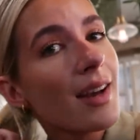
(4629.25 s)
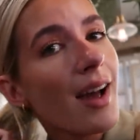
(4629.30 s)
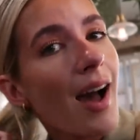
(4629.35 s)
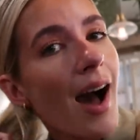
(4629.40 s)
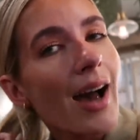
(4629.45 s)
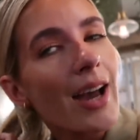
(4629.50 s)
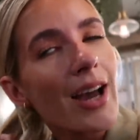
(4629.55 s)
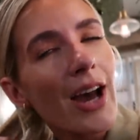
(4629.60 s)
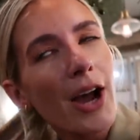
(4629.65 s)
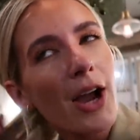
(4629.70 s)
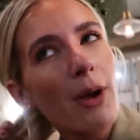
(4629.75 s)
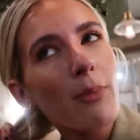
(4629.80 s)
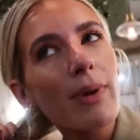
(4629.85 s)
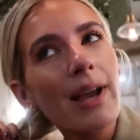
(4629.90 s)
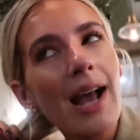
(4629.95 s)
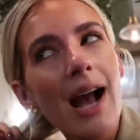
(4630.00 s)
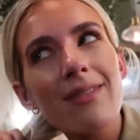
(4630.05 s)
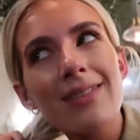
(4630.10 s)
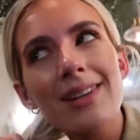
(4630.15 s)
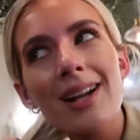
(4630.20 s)
I hope we
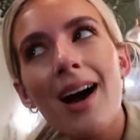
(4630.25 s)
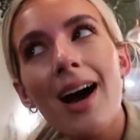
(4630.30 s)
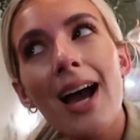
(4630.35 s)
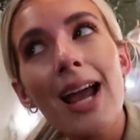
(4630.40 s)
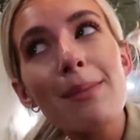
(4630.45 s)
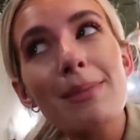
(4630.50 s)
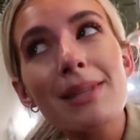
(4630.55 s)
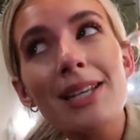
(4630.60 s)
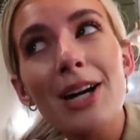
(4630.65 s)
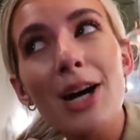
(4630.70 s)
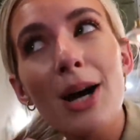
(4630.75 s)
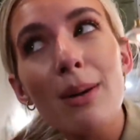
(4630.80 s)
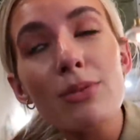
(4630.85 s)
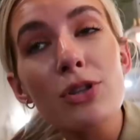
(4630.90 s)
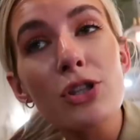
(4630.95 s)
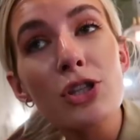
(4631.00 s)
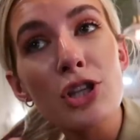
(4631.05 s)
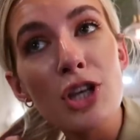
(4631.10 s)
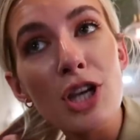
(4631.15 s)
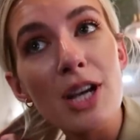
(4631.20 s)
haven't hyped it up
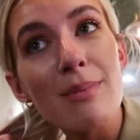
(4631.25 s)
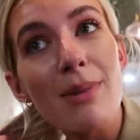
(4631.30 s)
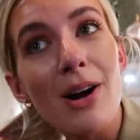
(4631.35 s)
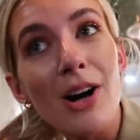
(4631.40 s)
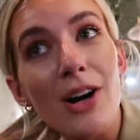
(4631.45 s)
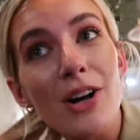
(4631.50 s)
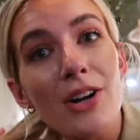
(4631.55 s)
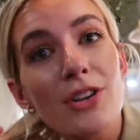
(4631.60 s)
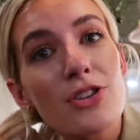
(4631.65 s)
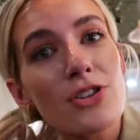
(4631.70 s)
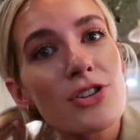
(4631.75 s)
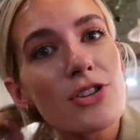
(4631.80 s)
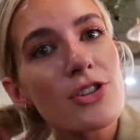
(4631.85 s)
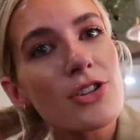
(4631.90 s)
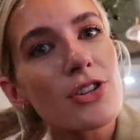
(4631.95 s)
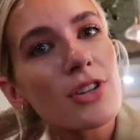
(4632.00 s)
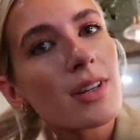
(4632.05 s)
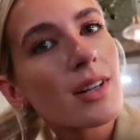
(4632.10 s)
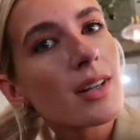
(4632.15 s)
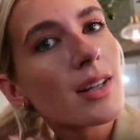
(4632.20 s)
too much.
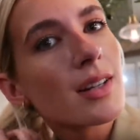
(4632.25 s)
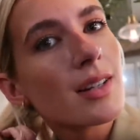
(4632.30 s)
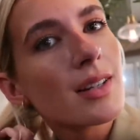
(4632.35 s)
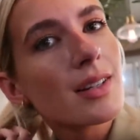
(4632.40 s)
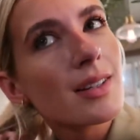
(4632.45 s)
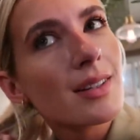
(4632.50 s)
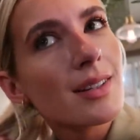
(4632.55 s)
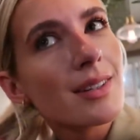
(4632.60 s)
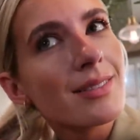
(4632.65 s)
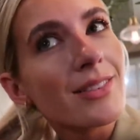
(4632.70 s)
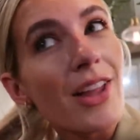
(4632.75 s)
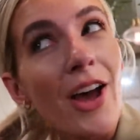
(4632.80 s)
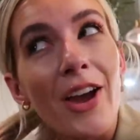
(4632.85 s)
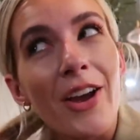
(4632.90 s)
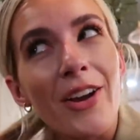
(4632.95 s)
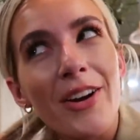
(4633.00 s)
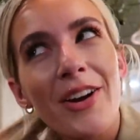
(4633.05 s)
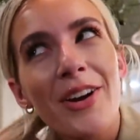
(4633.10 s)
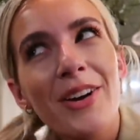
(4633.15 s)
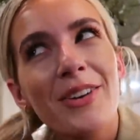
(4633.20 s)

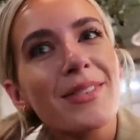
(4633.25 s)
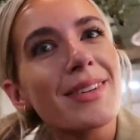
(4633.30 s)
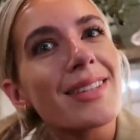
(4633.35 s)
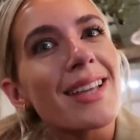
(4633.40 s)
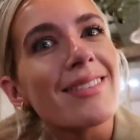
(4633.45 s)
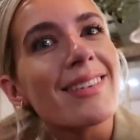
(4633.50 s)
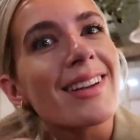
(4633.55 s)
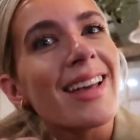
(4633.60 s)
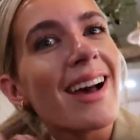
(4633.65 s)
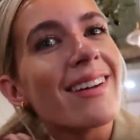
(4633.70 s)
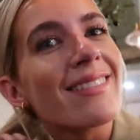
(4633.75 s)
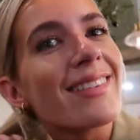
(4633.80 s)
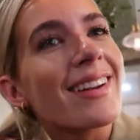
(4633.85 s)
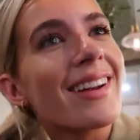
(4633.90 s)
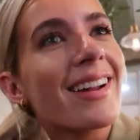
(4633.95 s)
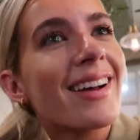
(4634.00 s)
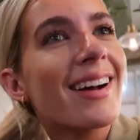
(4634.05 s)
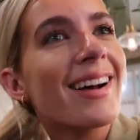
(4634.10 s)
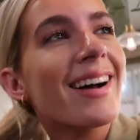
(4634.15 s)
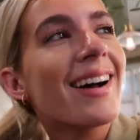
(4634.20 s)
No, we definitely
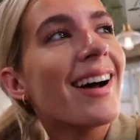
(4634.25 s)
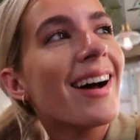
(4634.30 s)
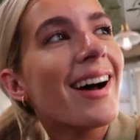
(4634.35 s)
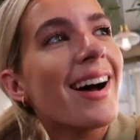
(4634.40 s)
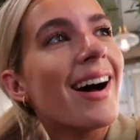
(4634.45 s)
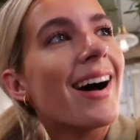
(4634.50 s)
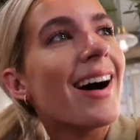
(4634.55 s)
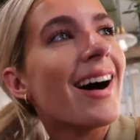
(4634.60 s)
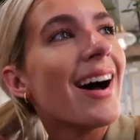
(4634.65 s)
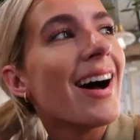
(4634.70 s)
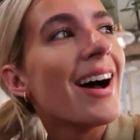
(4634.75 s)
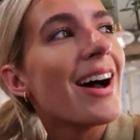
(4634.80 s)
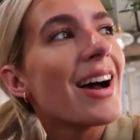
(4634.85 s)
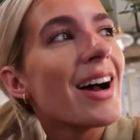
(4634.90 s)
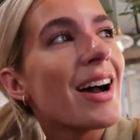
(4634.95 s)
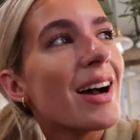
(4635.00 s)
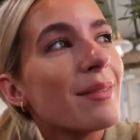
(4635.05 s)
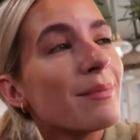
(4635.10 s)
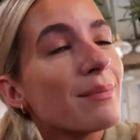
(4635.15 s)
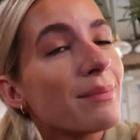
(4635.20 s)

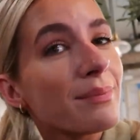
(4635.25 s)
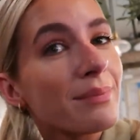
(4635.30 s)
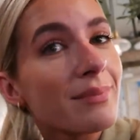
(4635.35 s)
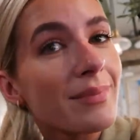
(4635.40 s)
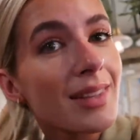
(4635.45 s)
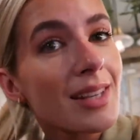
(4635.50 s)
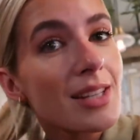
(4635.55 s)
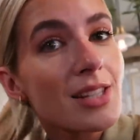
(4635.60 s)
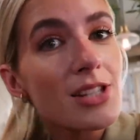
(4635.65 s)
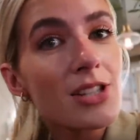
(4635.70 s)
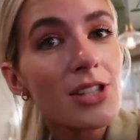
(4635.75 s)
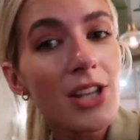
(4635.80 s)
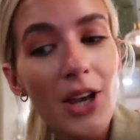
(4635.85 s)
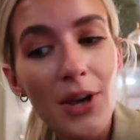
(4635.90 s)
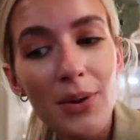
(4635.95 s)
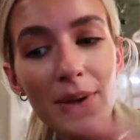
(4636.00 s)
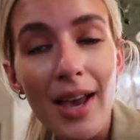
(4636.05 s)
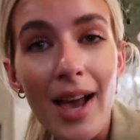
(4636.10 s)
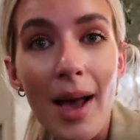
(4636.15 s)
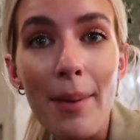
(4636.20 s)
haven't. So
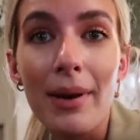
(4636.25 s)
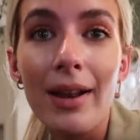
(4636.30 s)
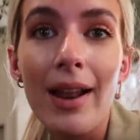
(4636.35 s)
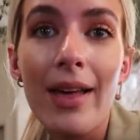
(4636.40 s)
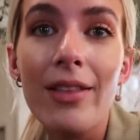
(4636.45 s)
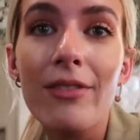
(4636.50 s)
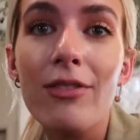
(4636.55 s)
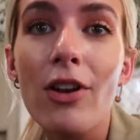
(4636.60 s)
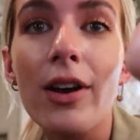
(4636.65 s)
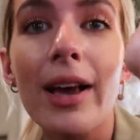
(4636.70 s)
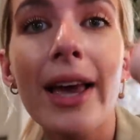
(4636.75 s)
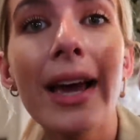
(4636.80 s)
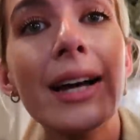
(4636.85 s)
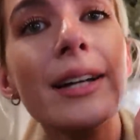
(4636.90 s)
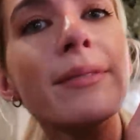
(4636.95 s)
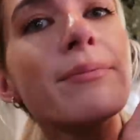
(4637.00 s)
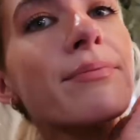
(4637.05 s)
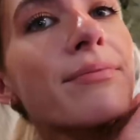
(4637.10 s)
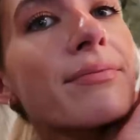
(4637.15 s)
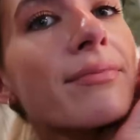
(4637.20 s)
yeah, I'm gonna end the vlog
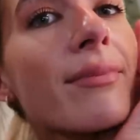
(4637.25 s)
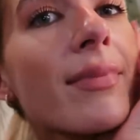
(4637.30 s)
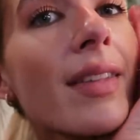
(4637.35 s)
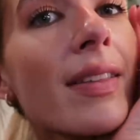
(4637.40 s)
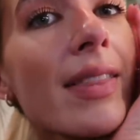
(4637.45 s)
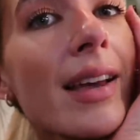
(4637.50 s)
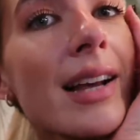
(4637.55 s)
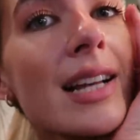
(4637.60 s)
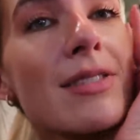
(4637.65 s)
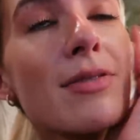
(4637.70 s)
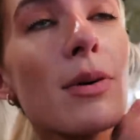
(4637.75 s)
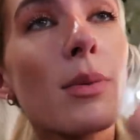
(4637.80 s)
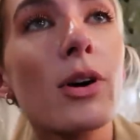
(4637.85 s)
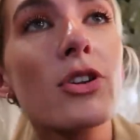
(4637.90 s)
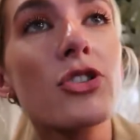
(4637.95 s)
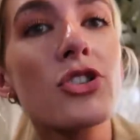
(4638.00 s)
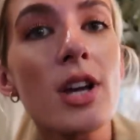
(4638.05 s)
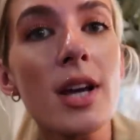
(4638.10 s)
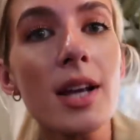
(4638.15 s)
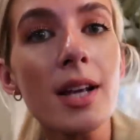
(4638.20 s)
here. Thanks for
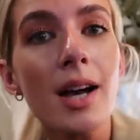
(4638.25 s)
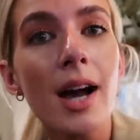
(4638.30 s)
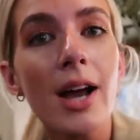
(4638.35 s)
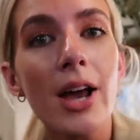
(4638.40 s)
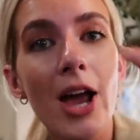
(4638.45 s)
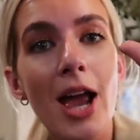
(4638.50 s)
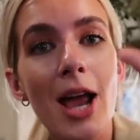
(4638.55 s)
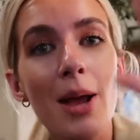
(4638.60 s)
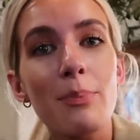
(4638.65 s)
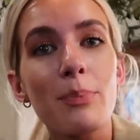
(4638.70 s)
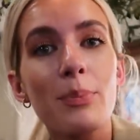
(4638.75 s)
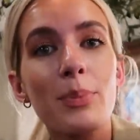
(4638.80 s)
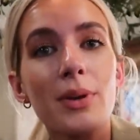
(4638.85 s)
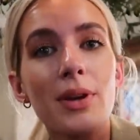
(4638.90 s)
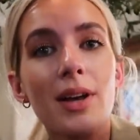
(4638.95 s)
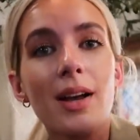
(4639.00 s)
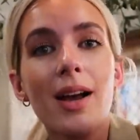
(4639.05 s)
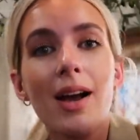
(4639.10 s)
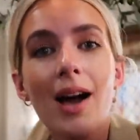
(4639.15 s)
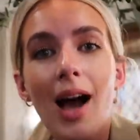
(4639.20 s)
watching. I
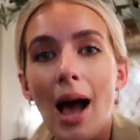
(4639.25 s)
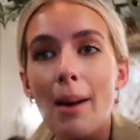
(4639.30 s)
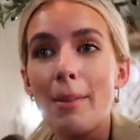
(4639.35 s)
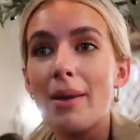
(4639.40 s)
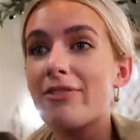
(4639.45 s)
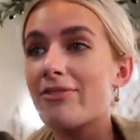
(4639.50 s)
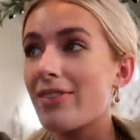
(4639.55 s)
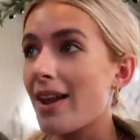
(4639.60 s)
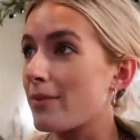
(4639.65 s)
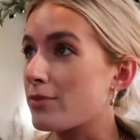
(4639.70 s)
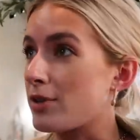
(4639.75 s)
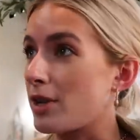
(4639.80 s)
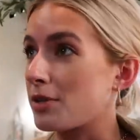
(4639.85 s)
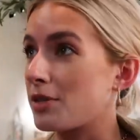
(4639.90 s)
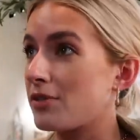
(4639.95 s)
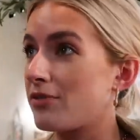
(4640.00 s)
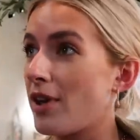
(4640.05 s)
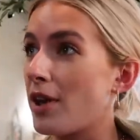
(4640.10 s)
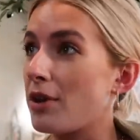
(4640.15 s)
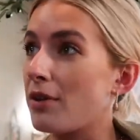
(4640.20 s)
hope I mean
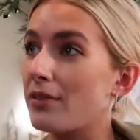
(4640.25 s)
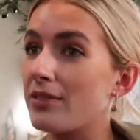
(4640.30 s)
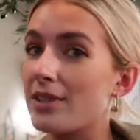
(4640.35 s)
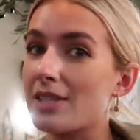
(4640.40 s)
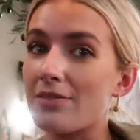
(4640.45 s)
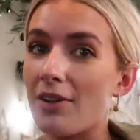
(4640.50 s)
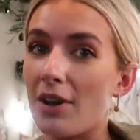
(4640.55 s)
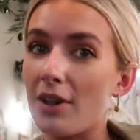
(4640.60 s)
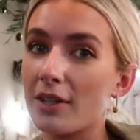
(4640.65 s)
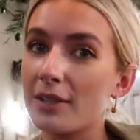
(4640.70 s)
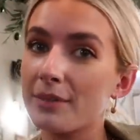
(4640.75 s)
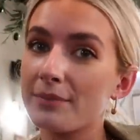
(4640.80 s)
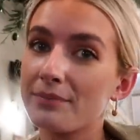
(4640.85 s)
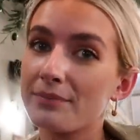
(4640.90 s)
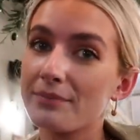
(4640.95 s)
Flatjack's dinner in this vlog.